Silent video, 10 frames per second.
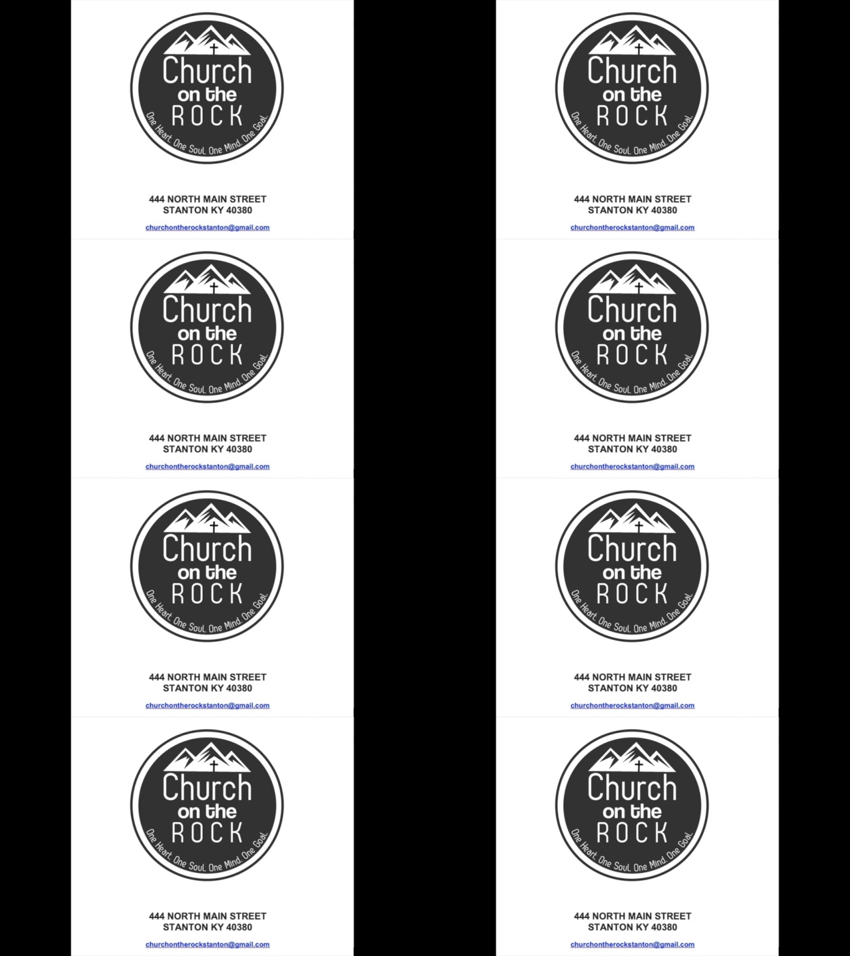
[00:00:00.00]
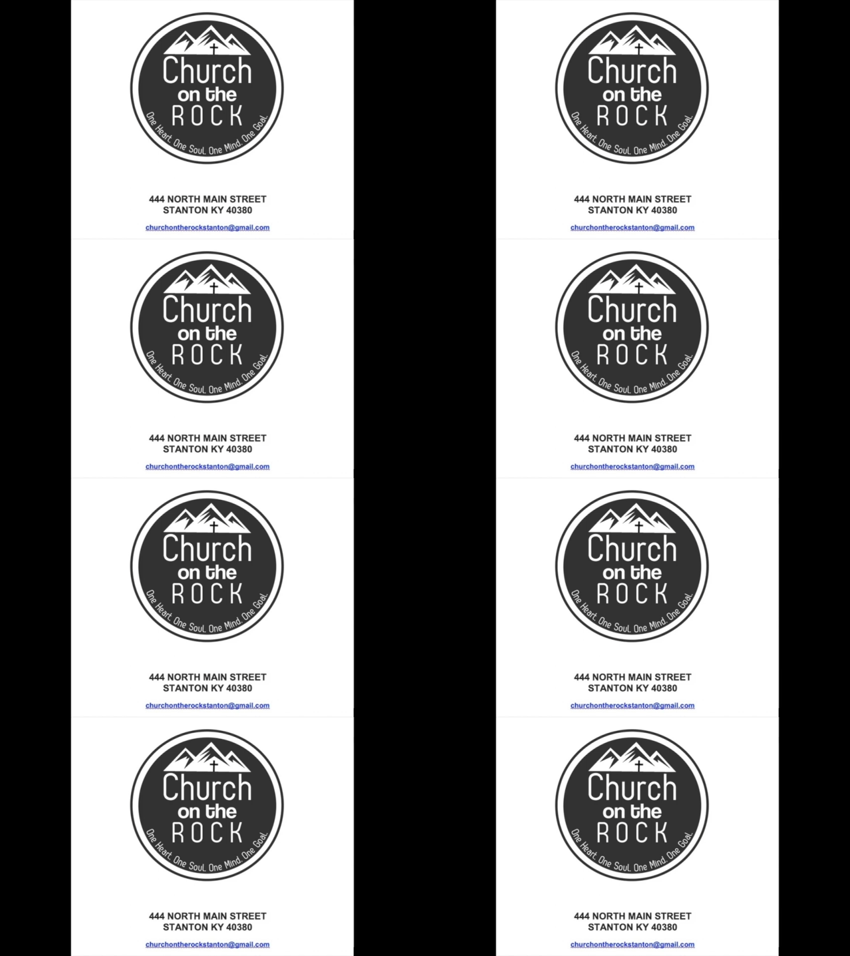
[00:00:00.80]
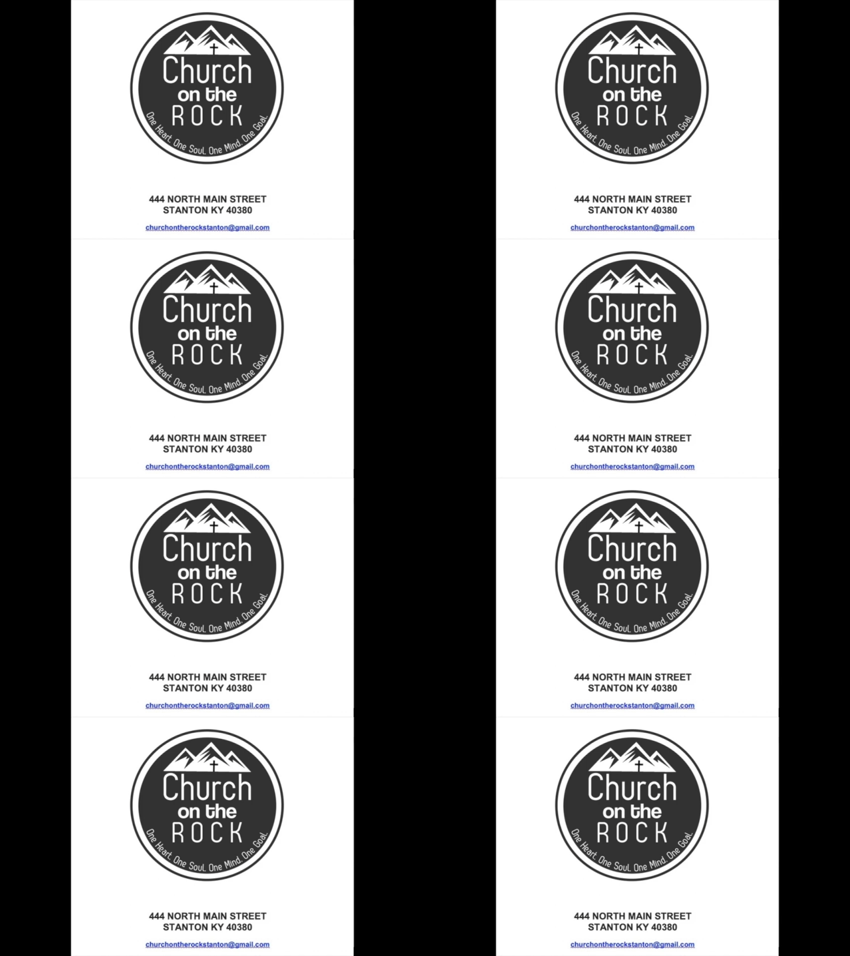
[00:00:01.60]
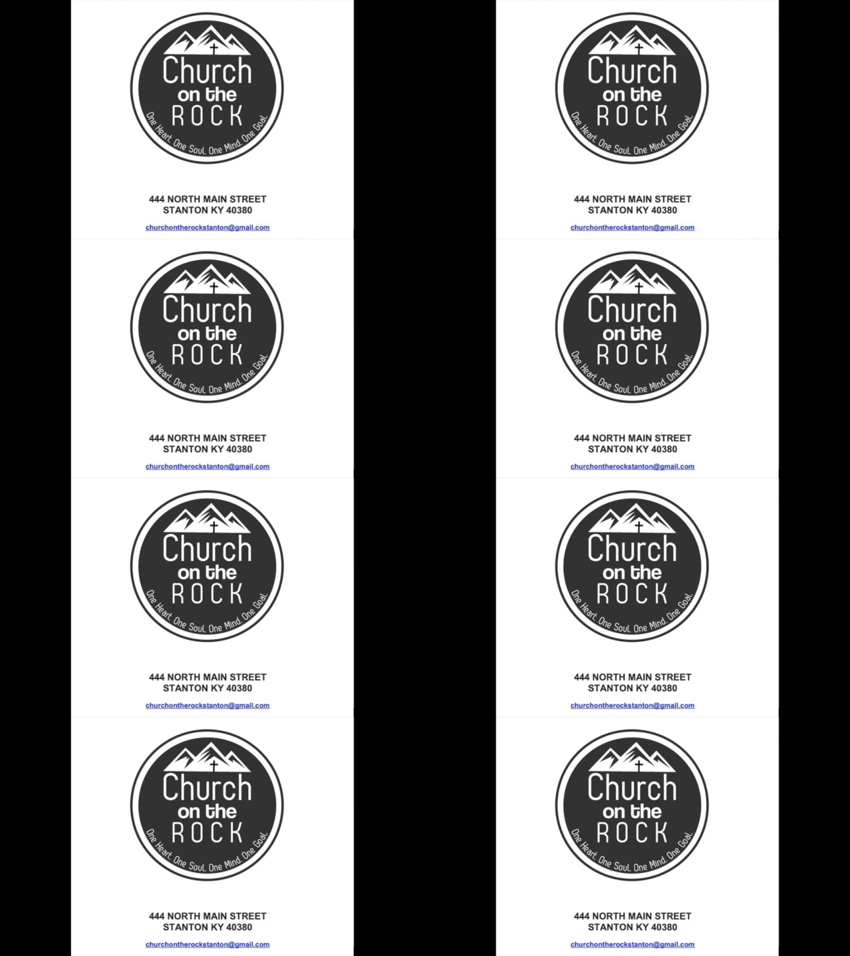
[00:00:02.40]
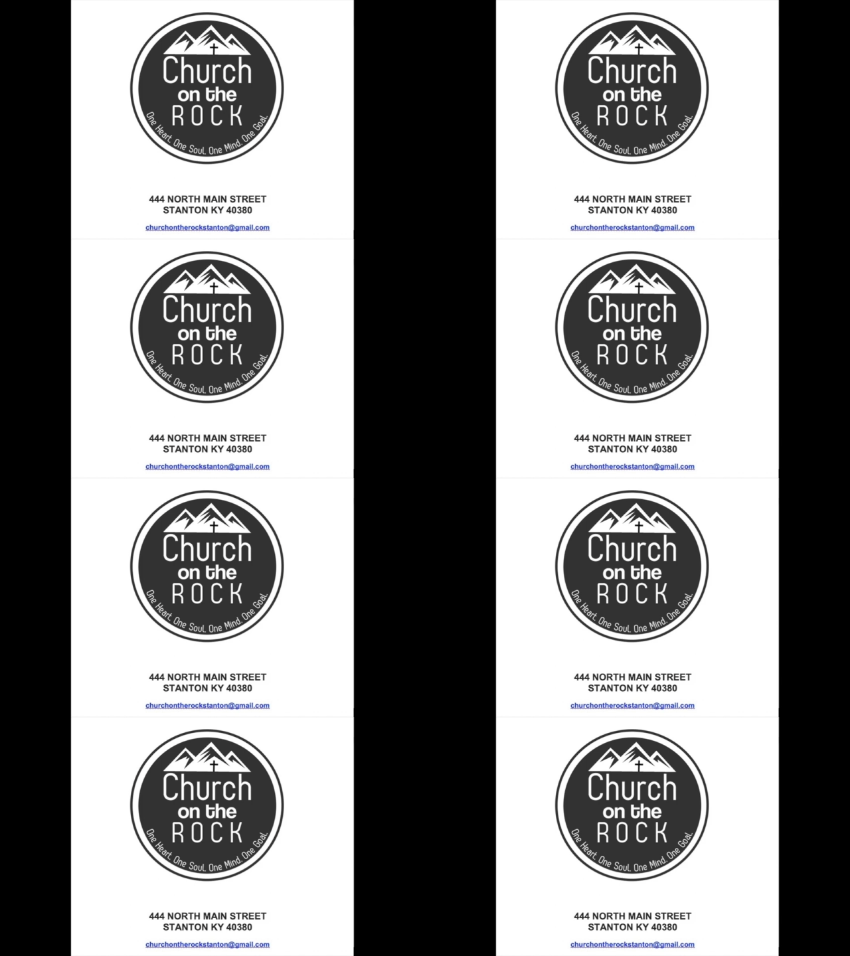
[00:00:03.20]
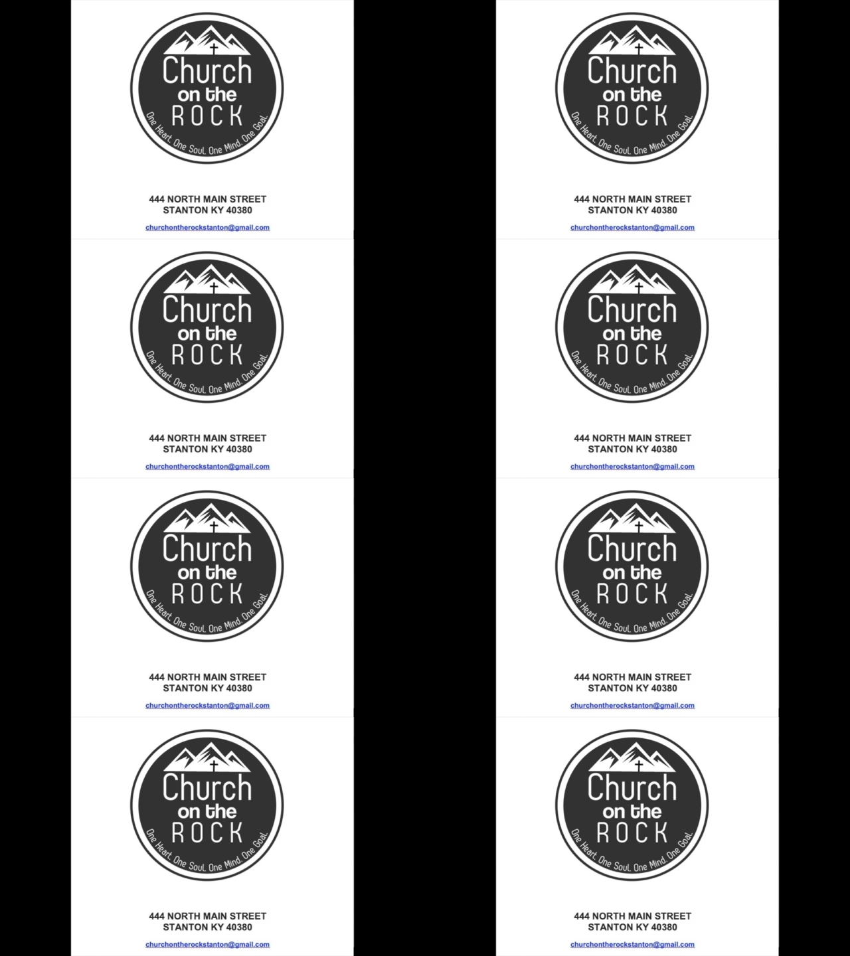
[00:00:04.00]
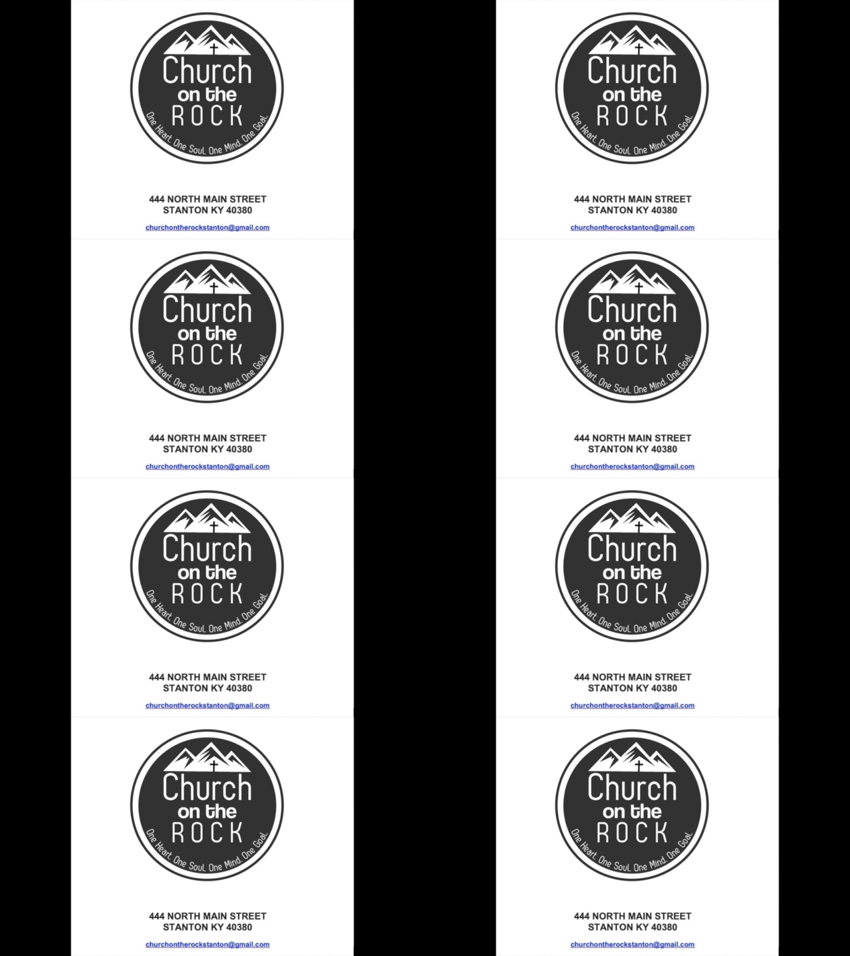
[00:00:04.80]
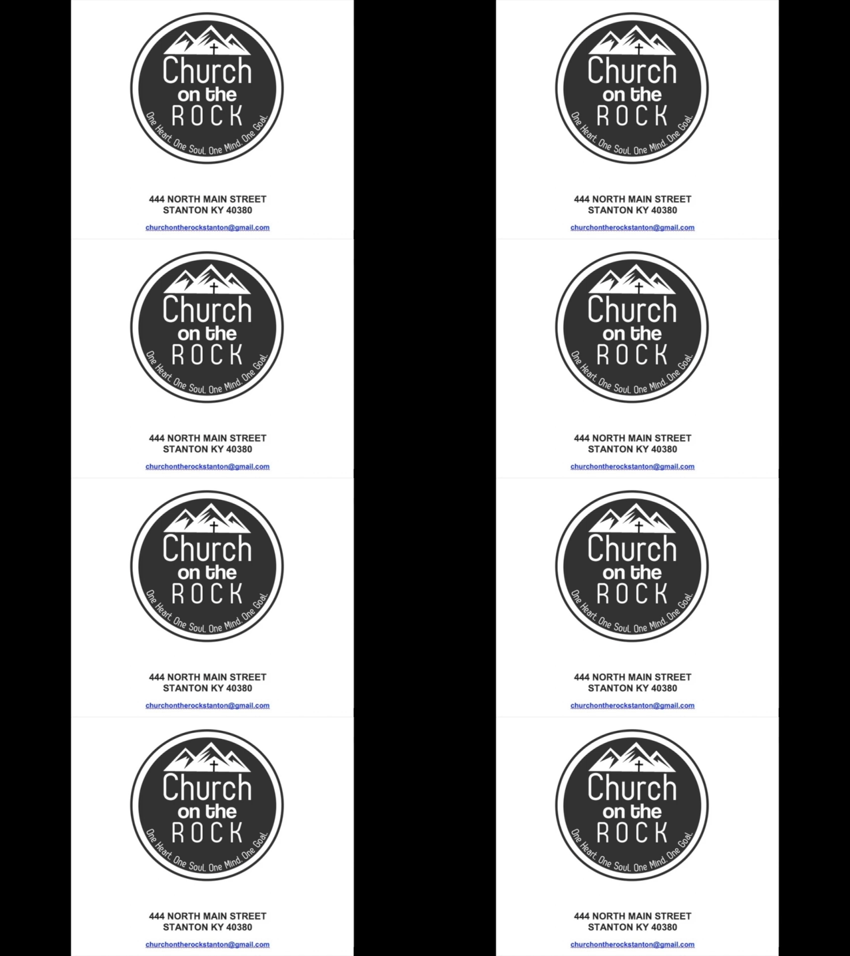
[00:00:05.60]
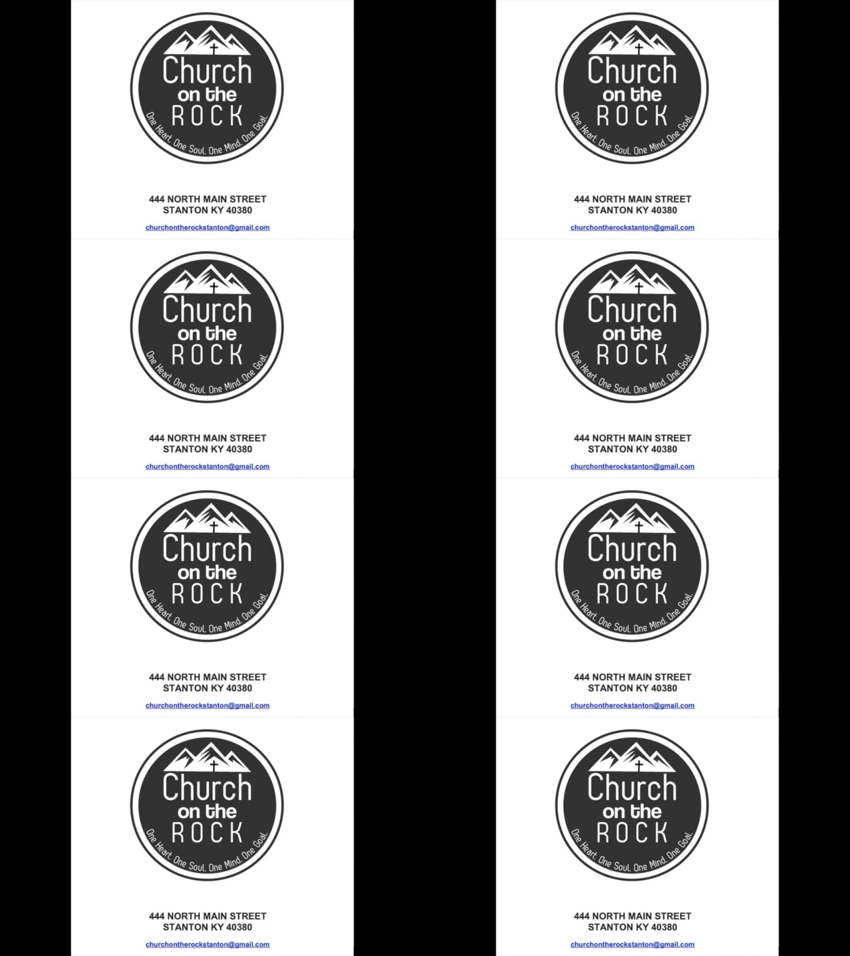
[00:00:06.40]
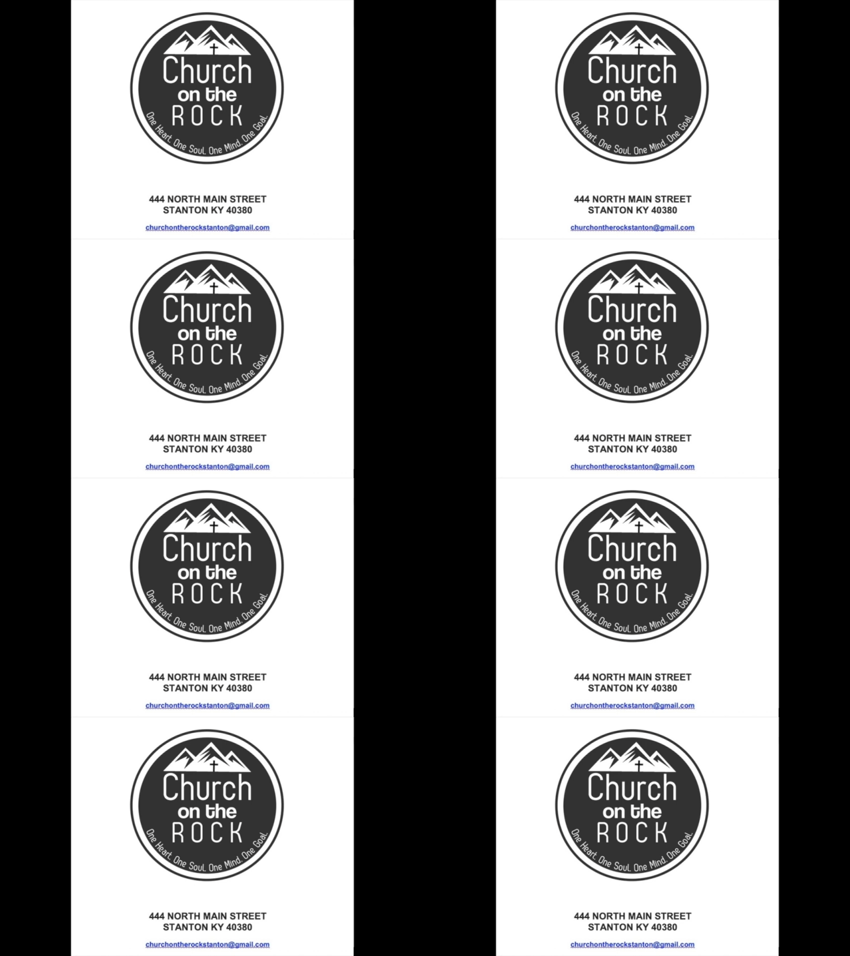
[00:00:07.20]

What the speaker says: No face is visible, so there are no lips to read.